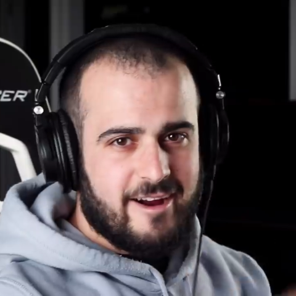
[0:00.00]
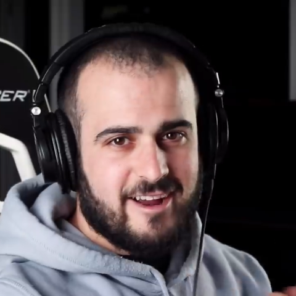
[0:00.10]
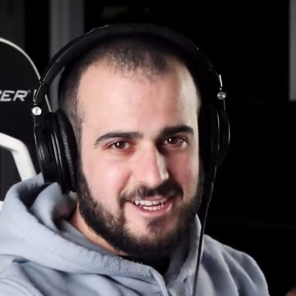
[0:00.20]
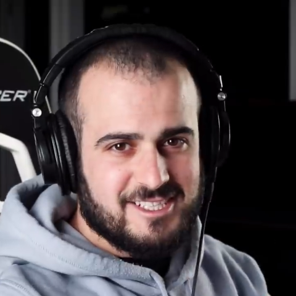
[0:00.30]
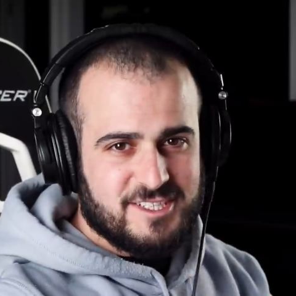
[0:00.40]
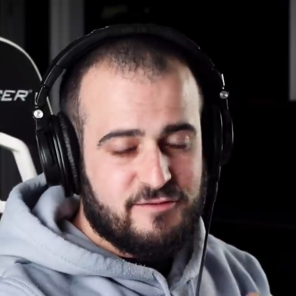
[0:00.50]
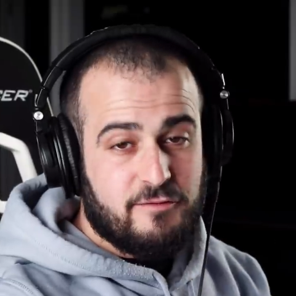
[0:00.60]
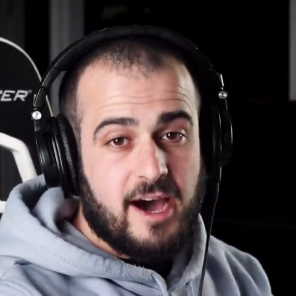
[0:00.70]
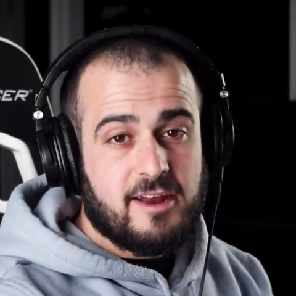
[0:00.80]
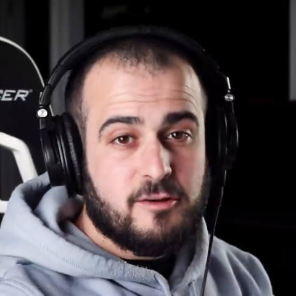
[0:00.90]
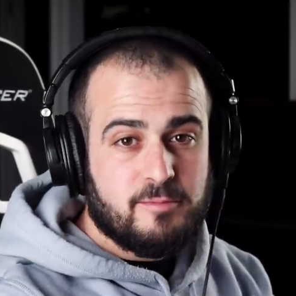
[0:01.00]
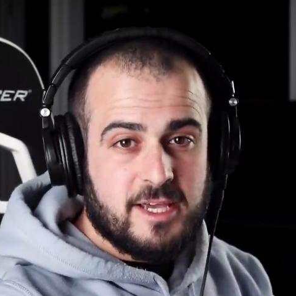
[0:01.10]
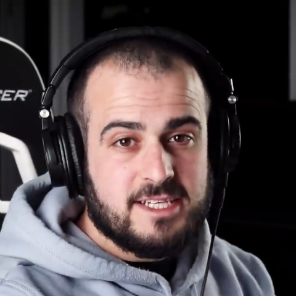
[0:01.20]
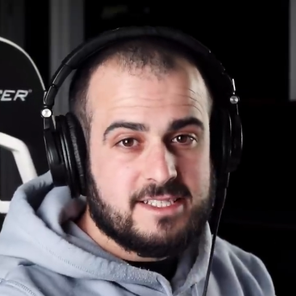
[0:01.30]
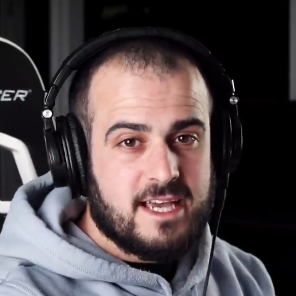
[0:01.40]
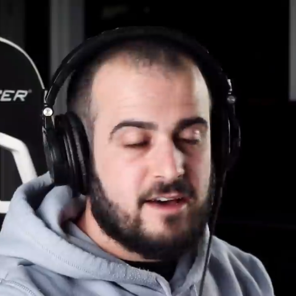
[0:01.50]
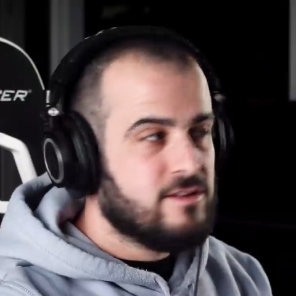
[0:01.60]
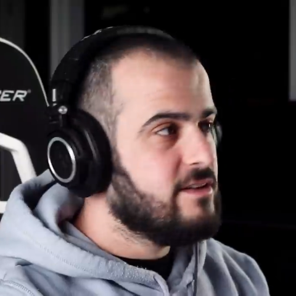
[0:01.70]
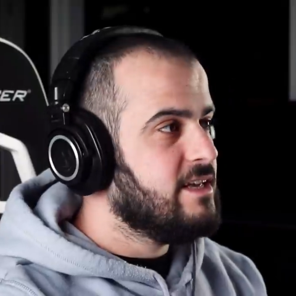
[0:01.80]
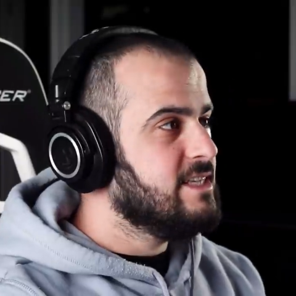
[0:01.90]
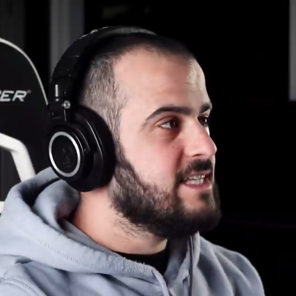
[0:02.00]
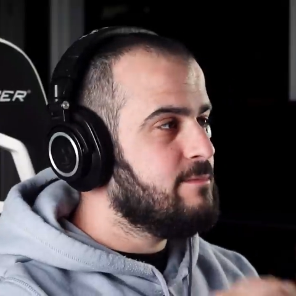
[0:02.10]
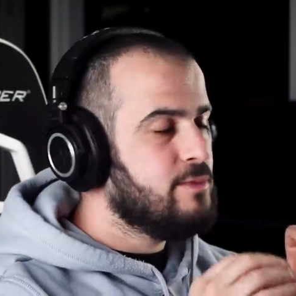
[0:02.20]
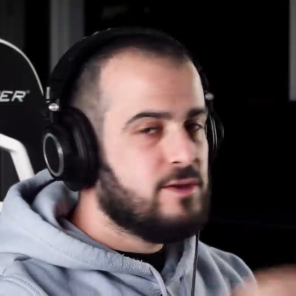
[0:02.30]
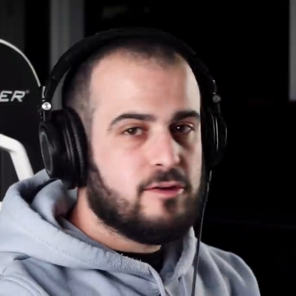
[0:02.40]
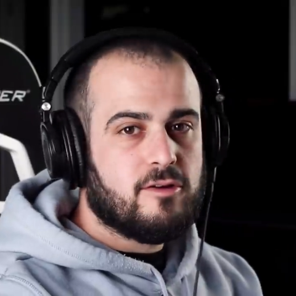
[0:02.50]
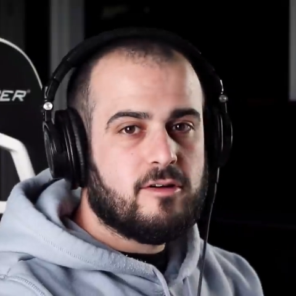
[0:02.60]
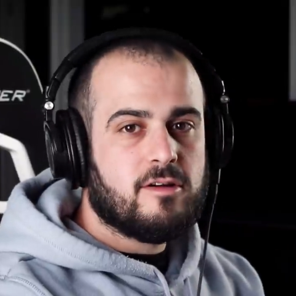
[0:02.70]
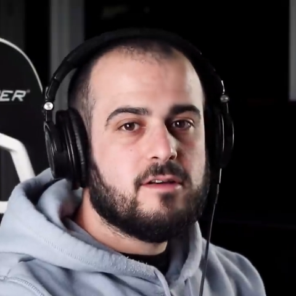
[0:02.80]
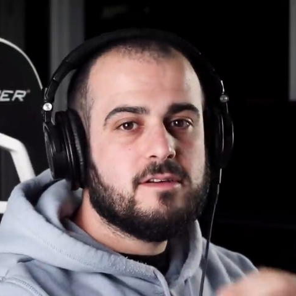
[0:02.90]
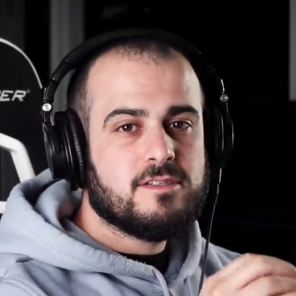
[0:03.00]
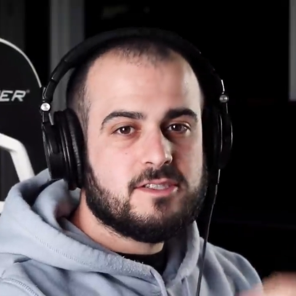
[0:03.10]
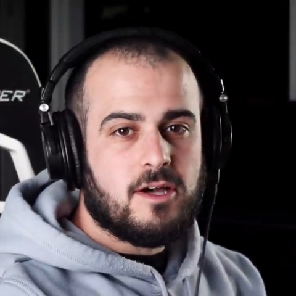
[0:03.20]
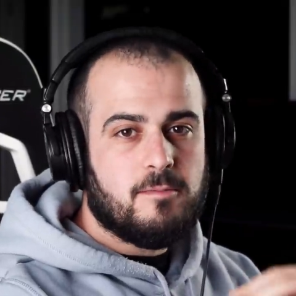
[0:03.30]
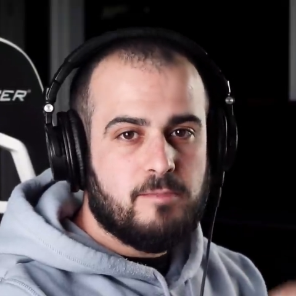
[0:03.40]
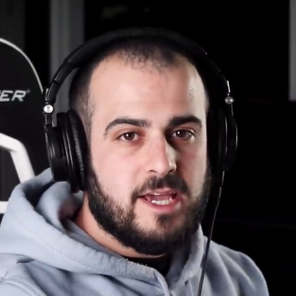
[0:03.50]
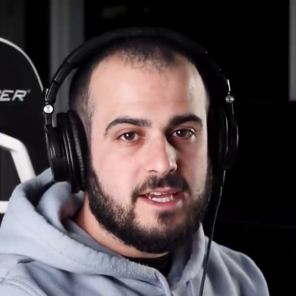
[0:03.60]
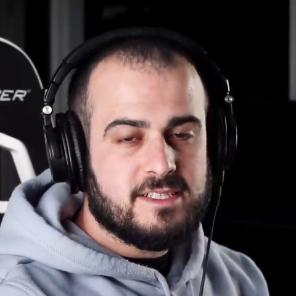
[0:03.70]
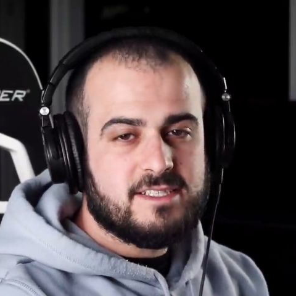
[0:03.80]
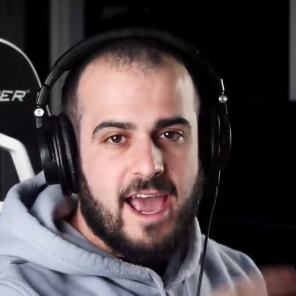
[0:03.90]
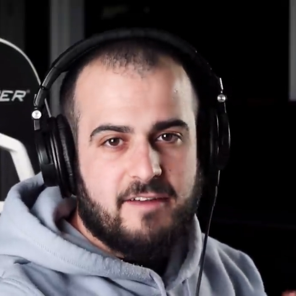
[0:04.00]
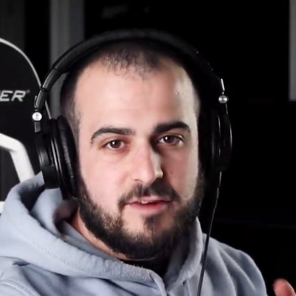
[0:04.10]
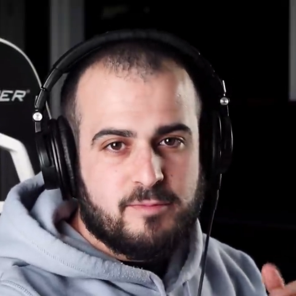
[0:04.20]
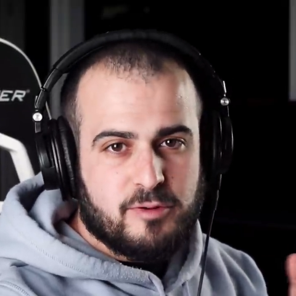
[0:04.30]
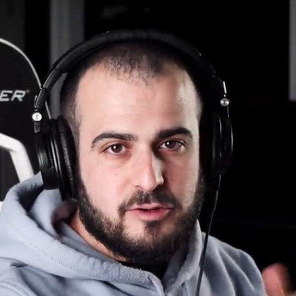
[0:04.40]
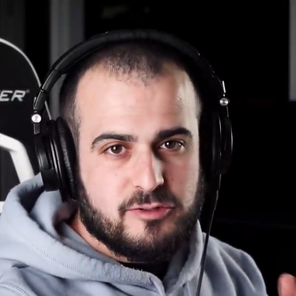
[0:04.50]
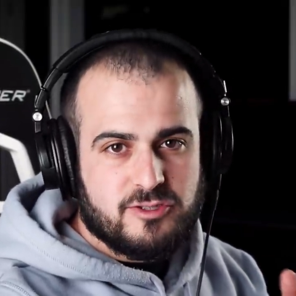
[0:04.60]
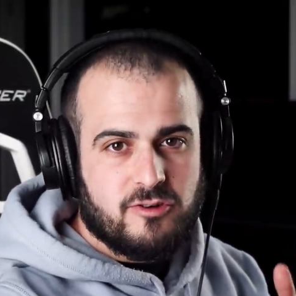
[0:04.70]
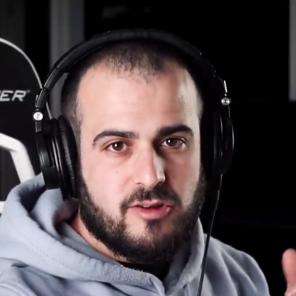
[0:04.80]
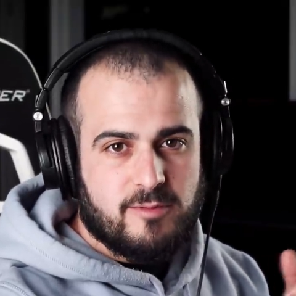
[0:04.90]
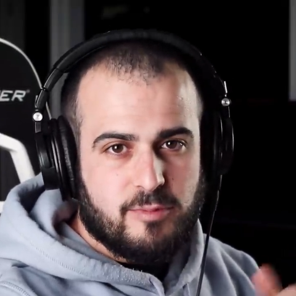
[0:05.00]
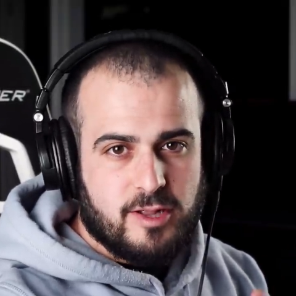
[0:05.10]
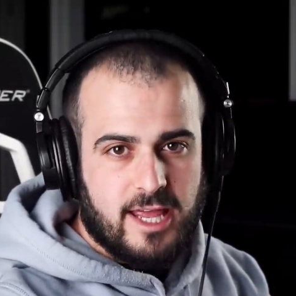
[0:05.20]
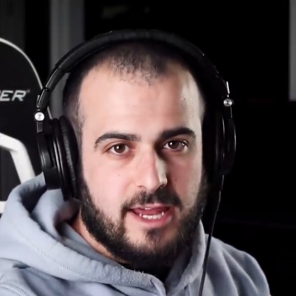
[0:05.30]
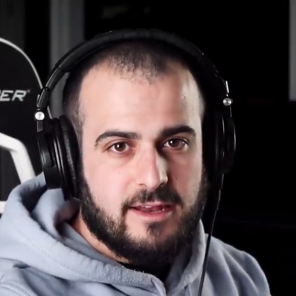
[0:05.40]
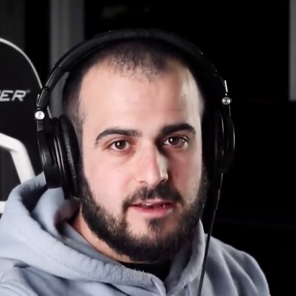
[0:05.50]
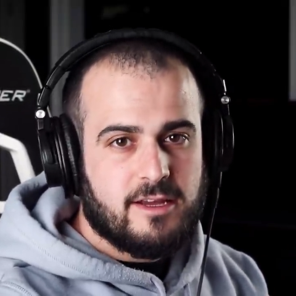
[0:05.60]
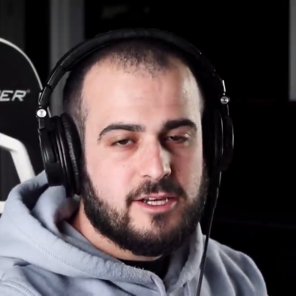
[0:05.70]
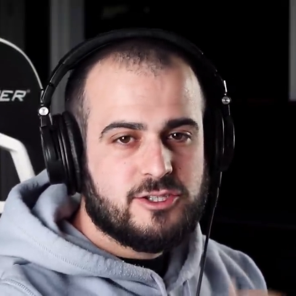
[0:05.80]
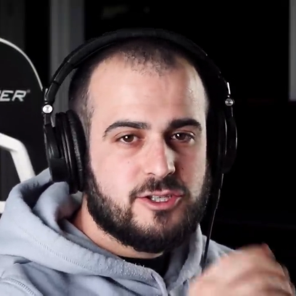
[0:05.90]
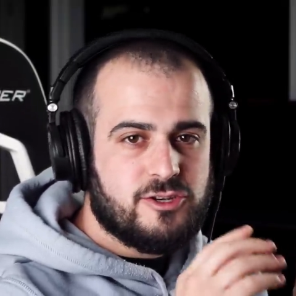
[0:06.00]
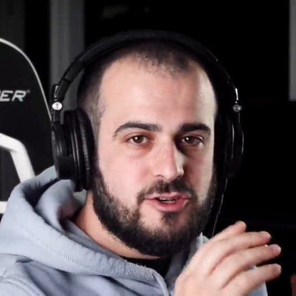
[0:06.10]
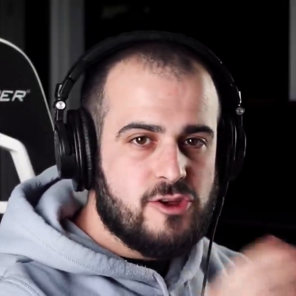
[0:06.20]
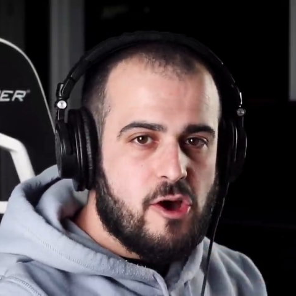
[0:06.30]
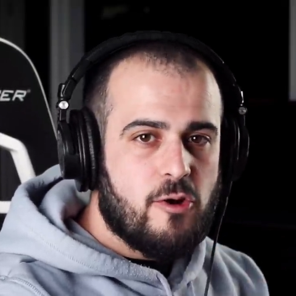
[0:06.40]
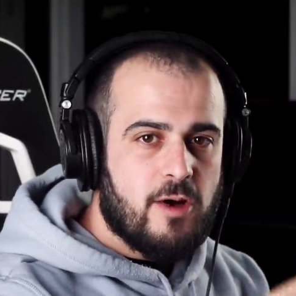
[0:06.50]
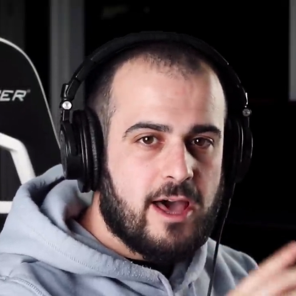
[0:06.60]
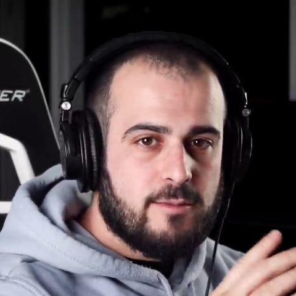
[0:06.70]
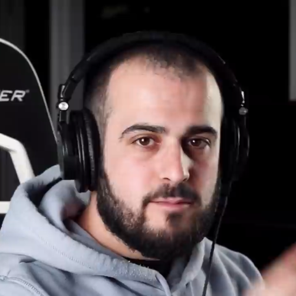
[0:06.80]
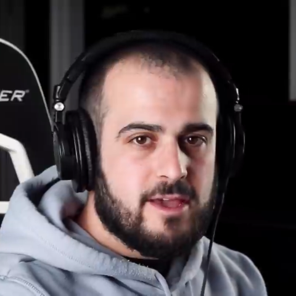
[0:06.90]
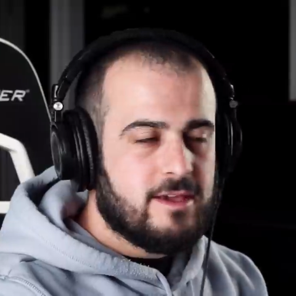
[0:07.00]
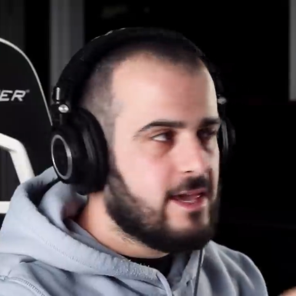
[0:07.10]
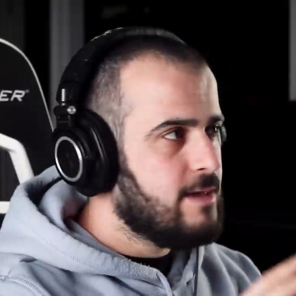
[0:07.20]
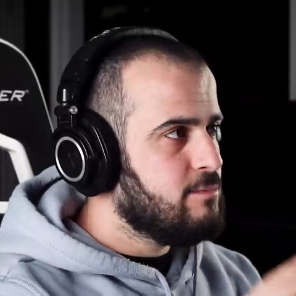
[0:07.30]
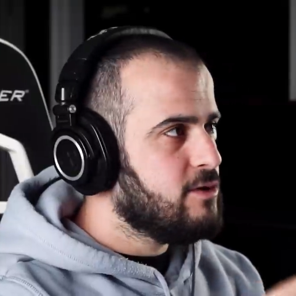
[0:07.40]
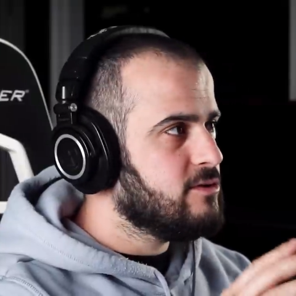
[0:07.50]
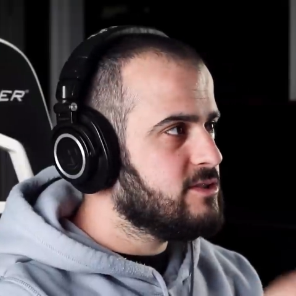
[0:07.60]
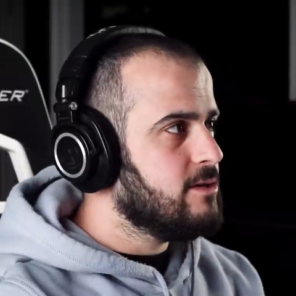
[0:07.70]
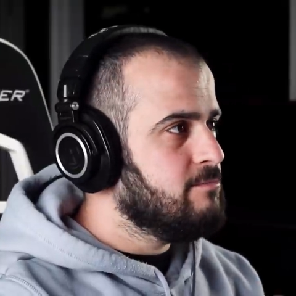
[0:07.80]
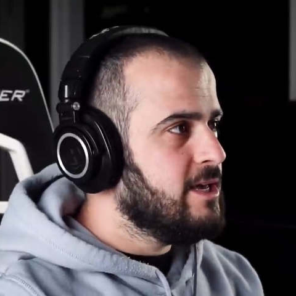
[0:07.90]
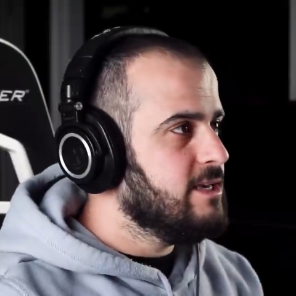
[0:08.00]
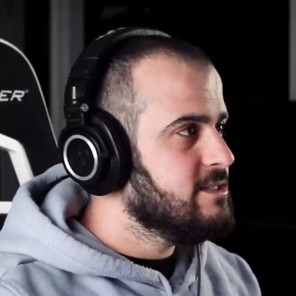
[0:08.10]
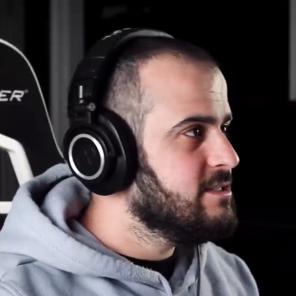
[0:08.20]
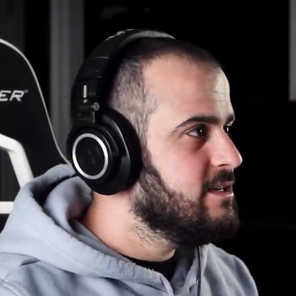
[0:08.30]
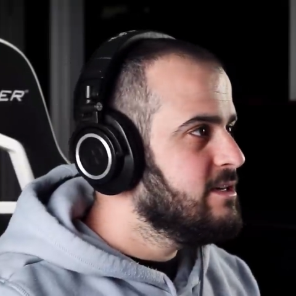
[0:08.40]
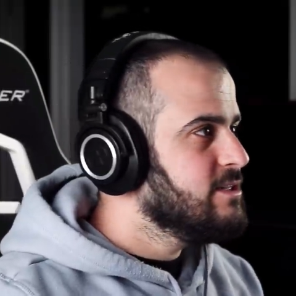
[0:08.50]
Alright guys, this final bass sound is a pure sub bass. Every producer on the planet should know how to make a pure sub bass.